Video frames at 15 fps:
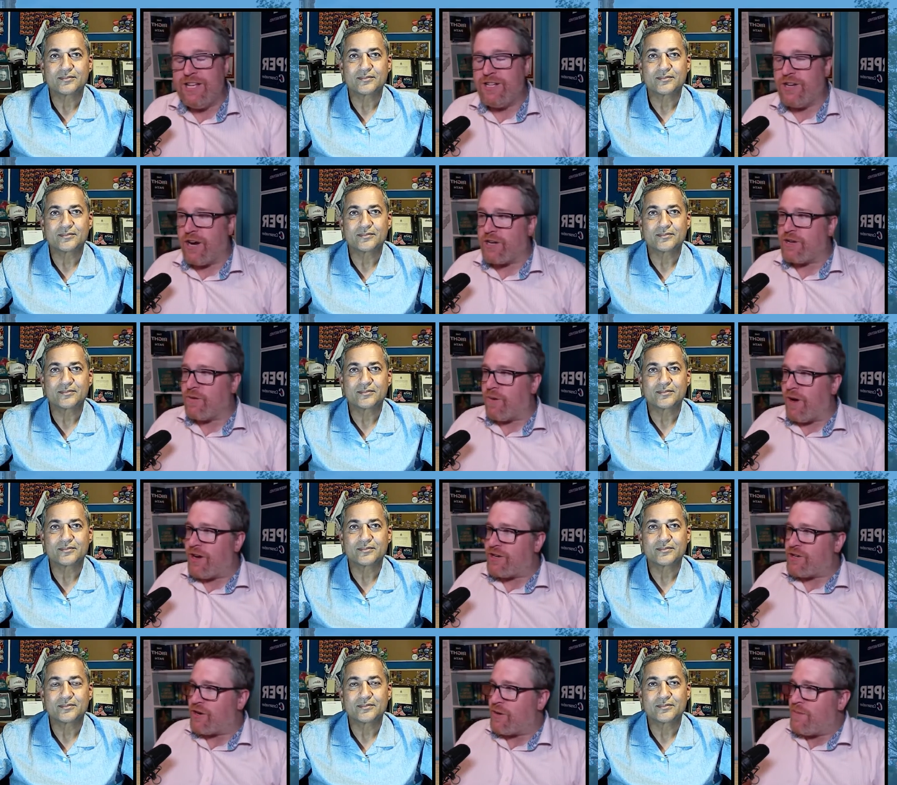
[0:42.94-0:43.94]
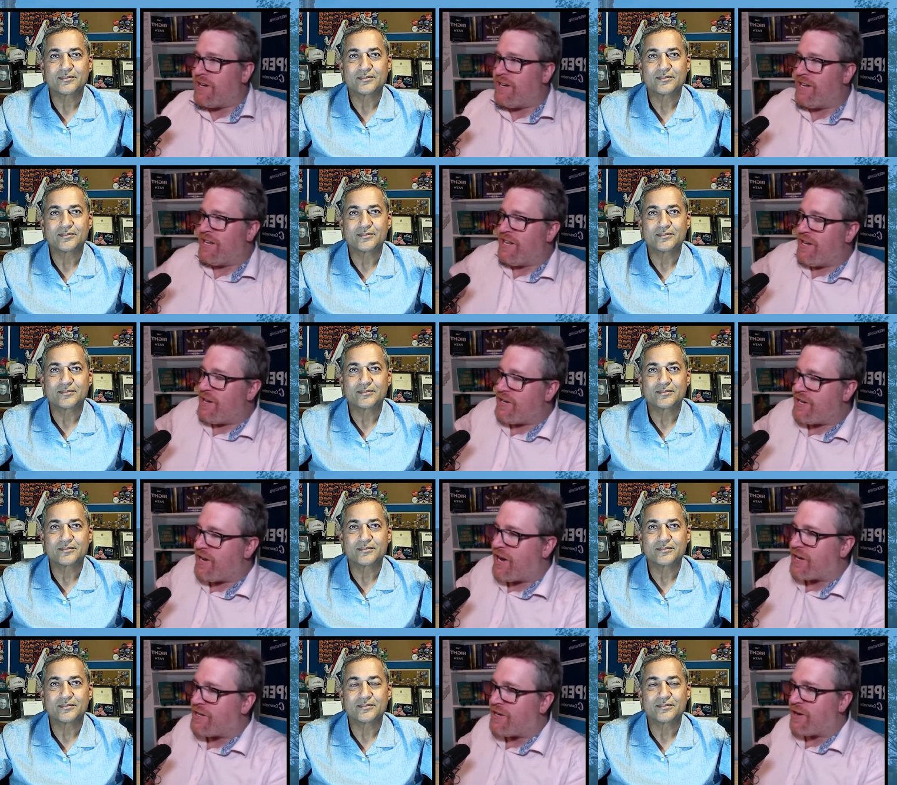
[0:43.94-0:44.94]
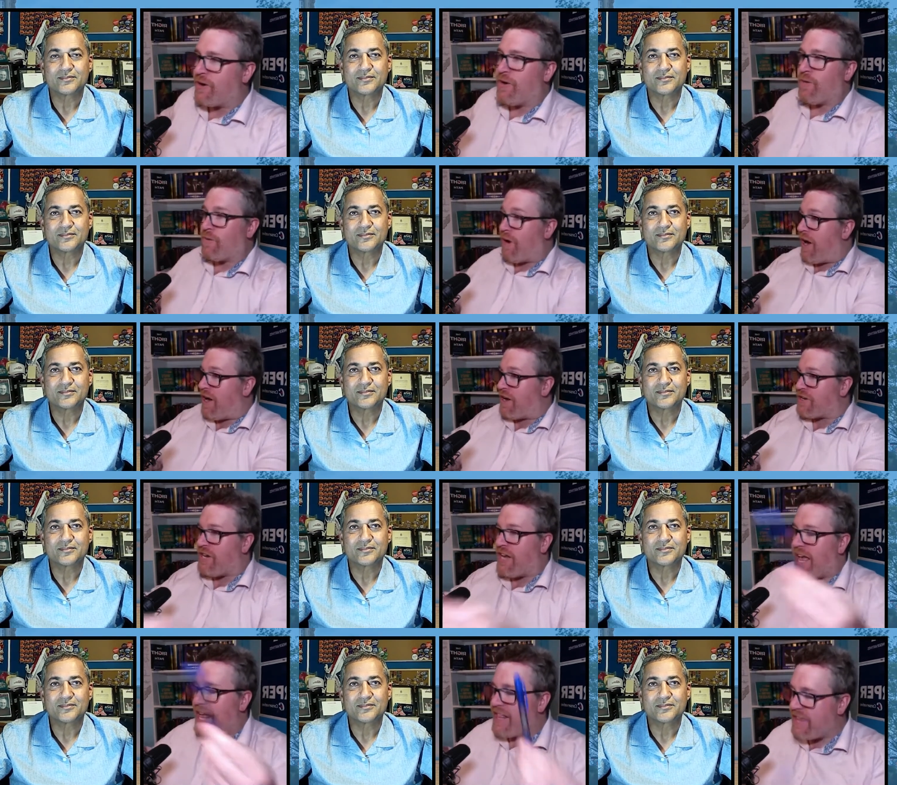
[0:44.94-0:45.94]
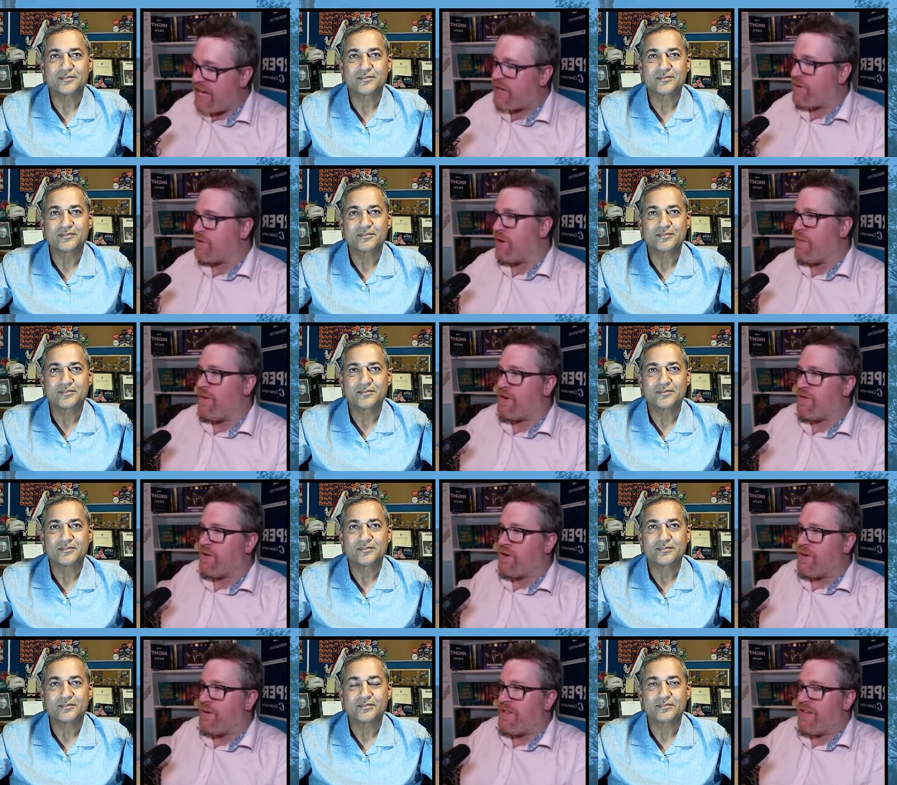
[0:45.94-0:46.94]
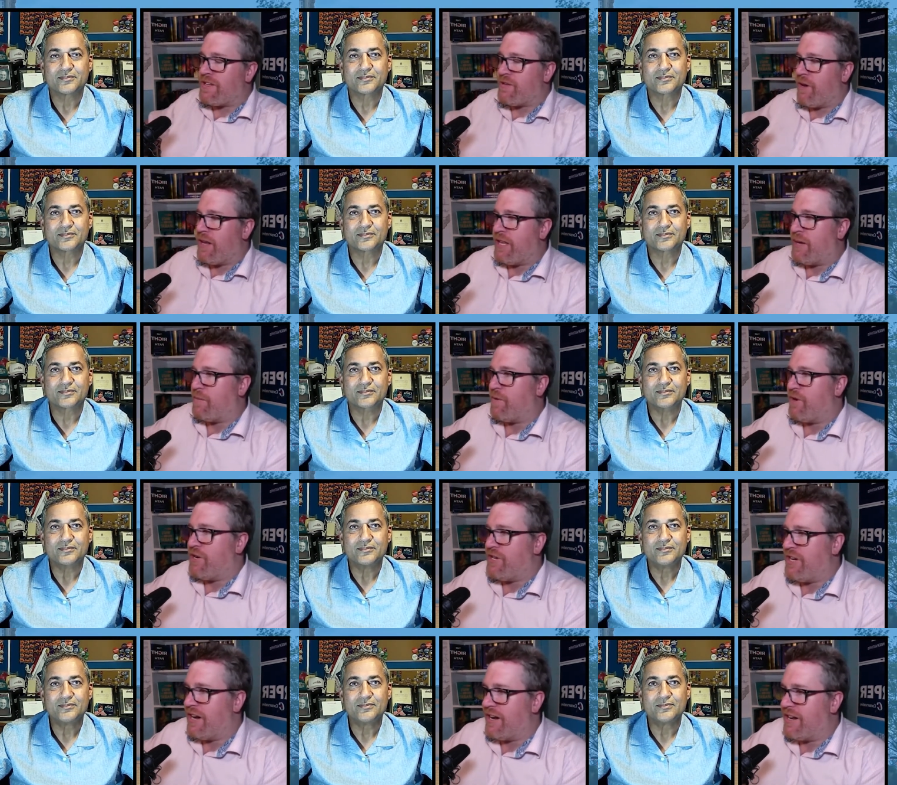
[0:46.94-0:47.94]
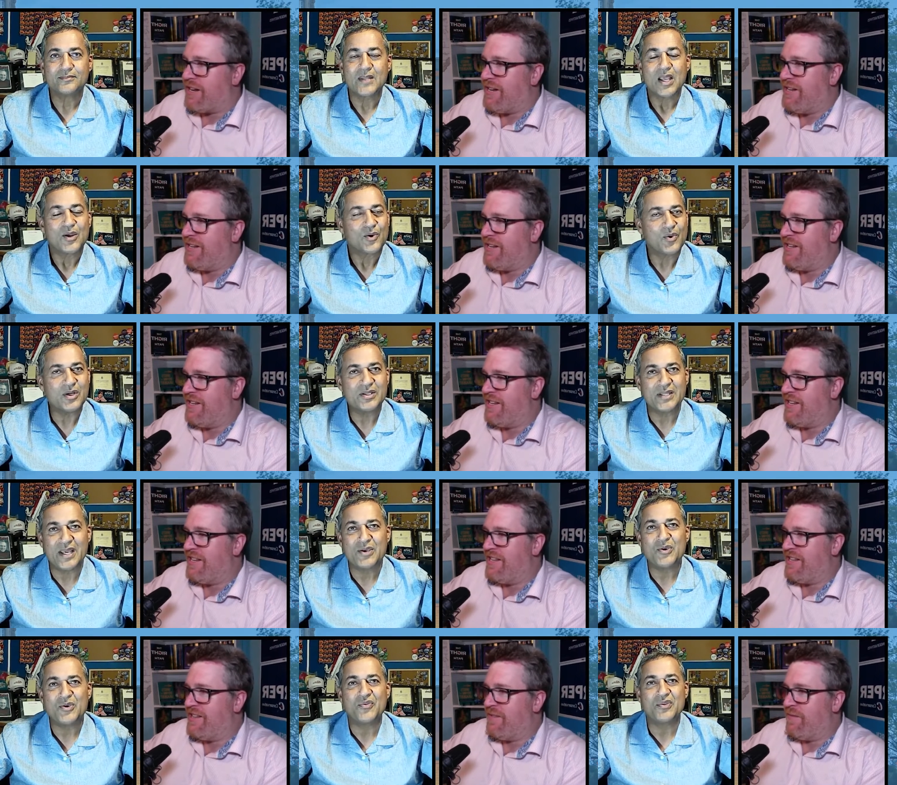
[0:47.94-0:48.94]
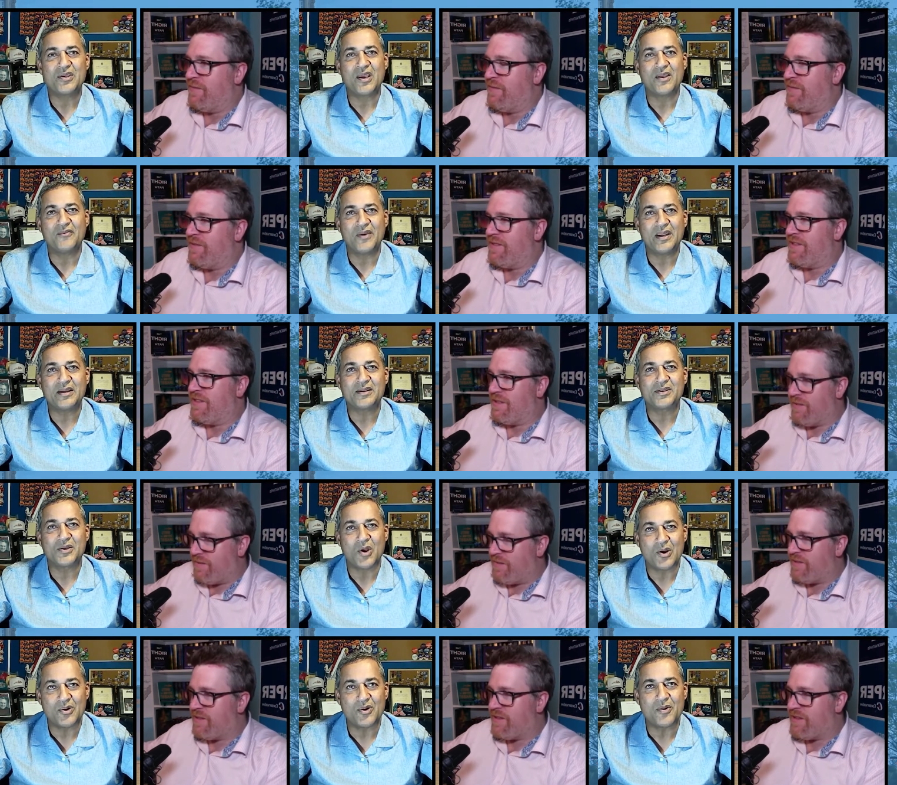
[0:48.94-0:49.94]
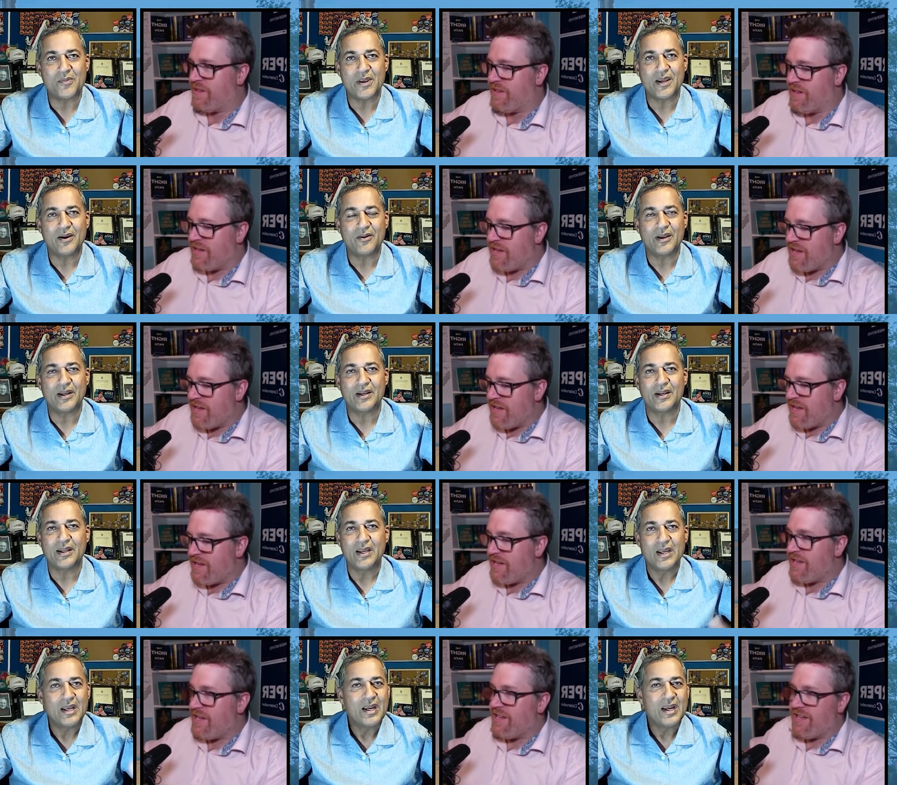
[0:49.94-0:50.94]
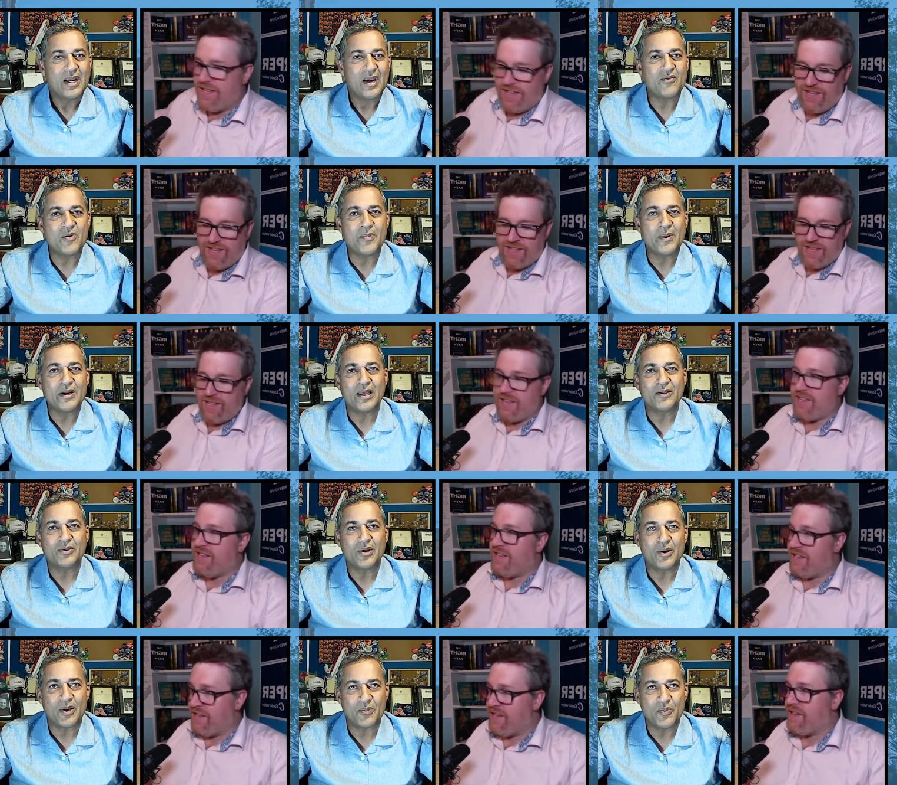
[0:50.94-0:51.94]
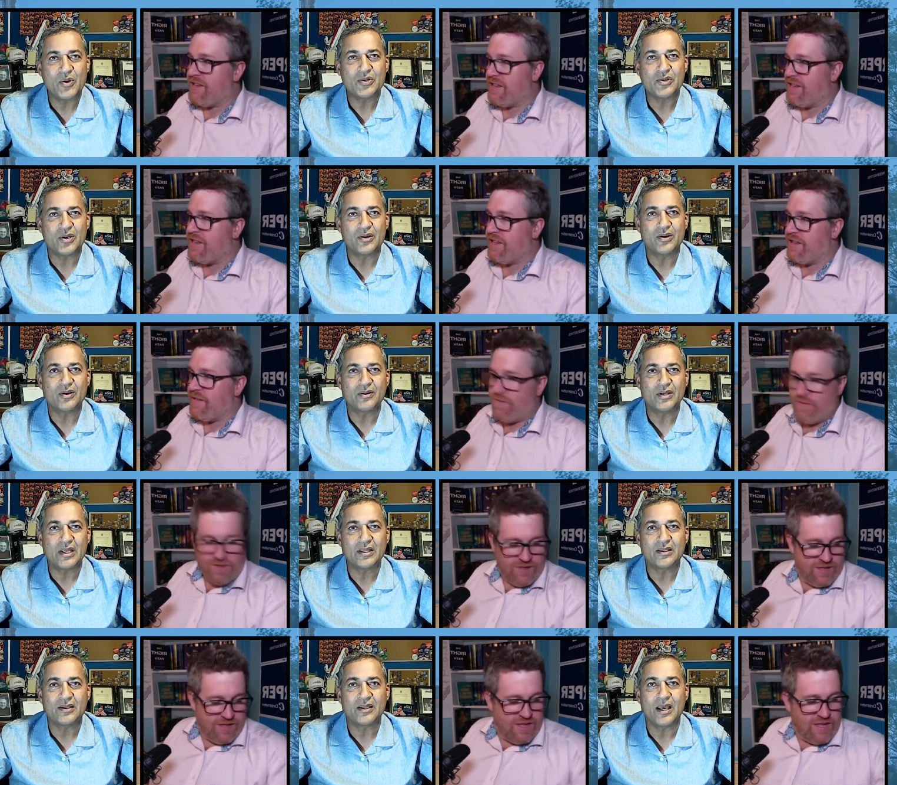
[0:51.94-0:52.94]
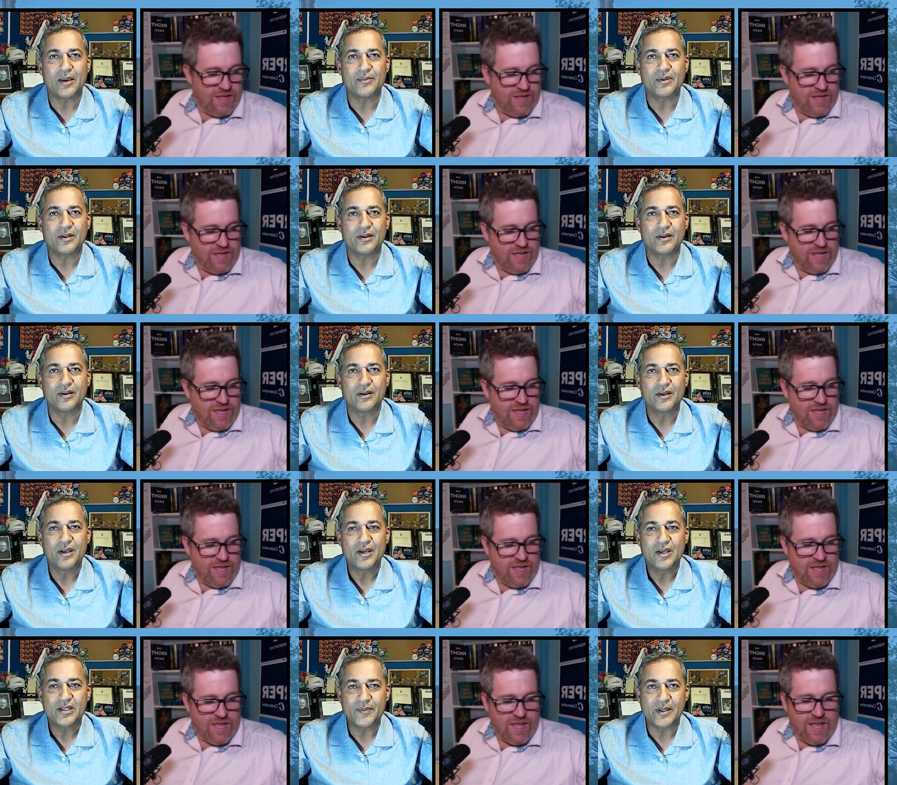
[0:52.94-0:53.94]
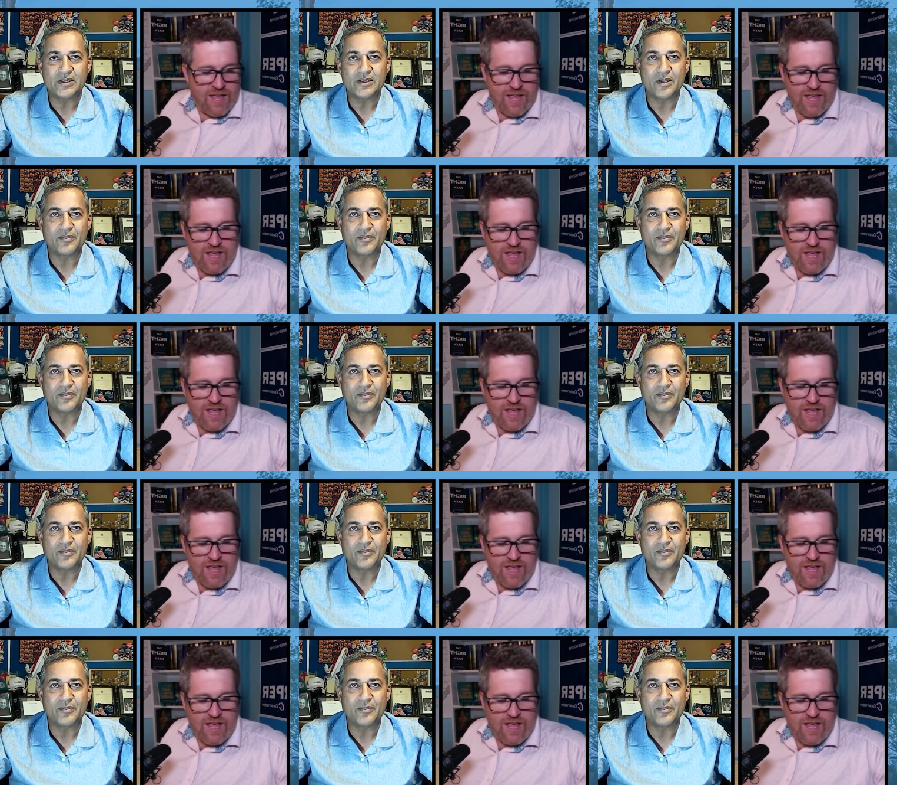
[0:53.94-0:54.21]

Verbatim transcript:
Speaker 1: Dr. Raj Sherman. Dr. Raj, thank you so much for doing this. Greatly appreciate it.
Speaker 2: Chris, thank you for the invite. It's an honor to be here, and everybody out there, I appreciate you taking the time to spend some